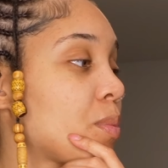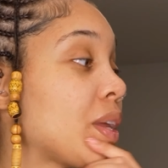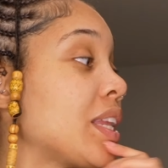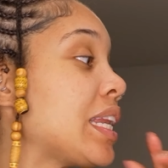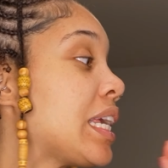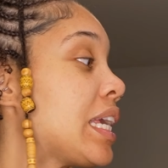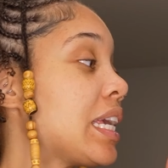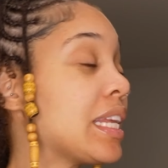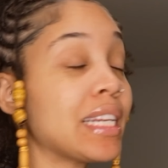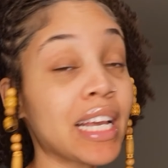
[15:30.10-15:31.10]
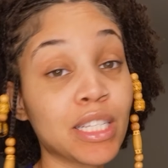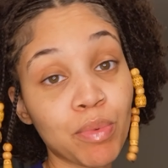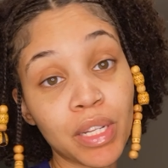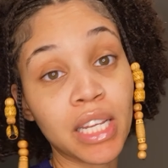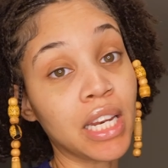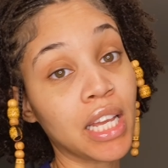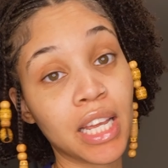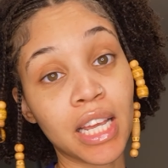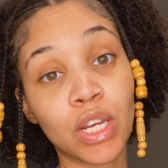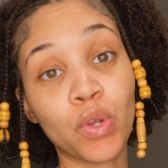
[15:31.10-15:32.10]
We desperately
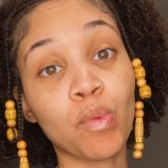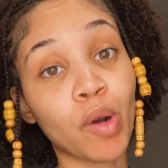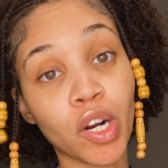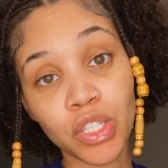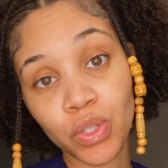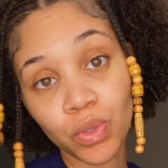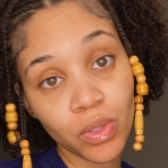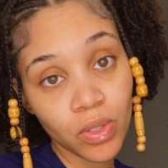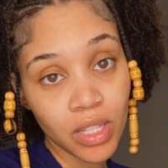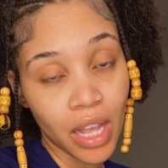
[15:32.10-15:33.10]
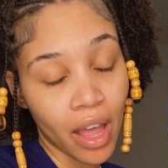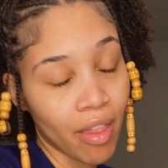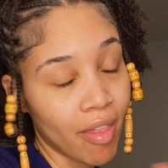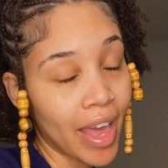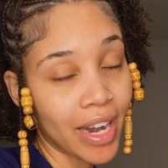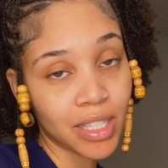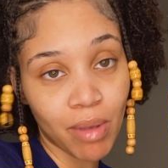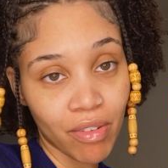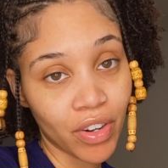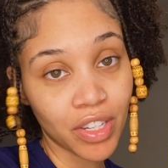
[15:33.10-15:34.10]
need new bar stools. That is
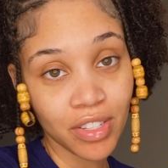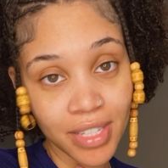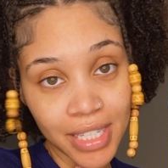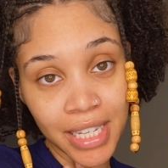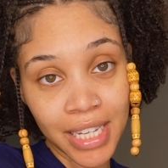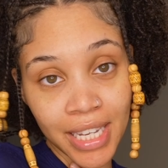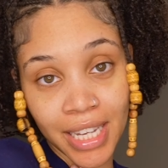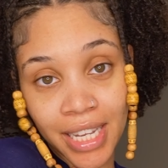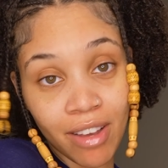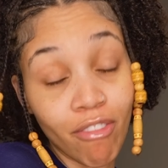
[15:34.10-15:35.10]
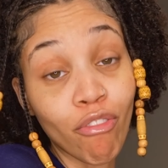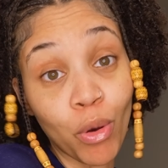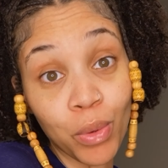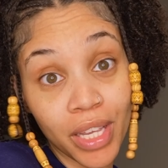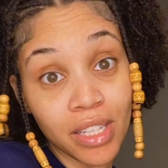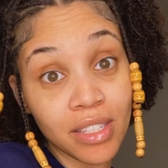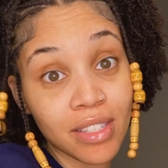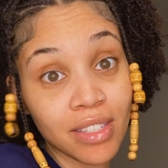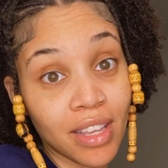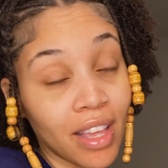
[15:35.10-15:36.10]
my first
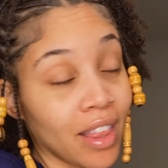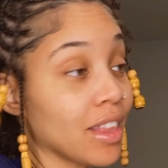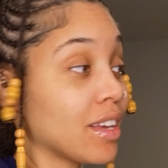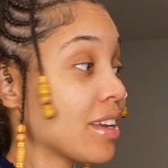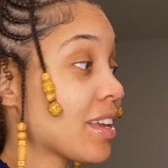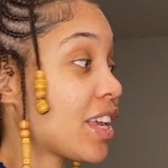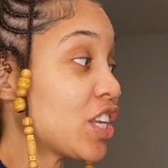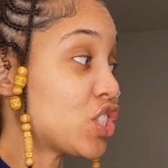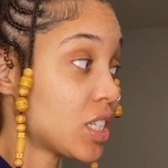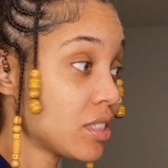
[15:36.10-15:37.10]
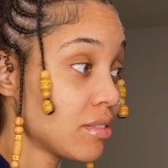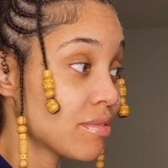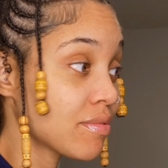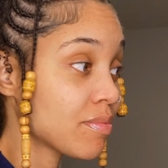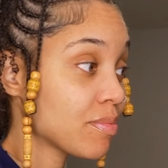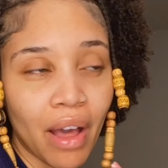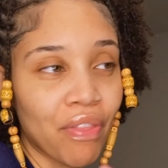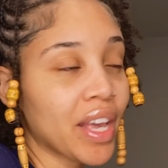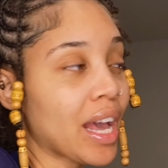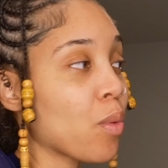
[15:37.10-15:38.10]
focus in the kitchen. I
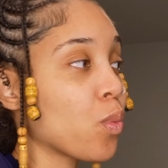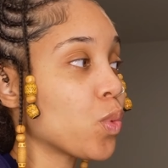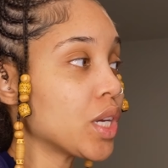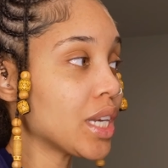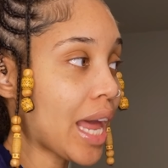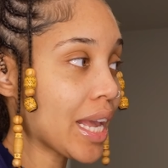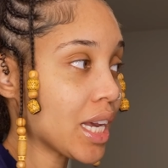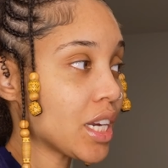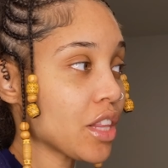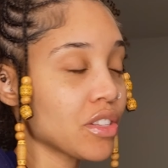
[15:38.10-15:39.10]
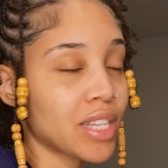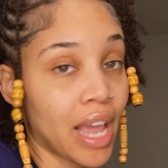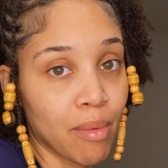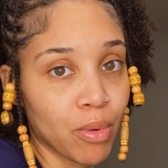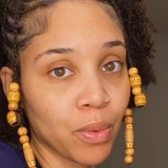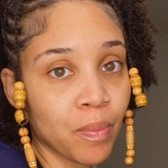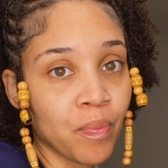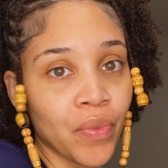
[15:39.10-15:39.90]
think I would like another table.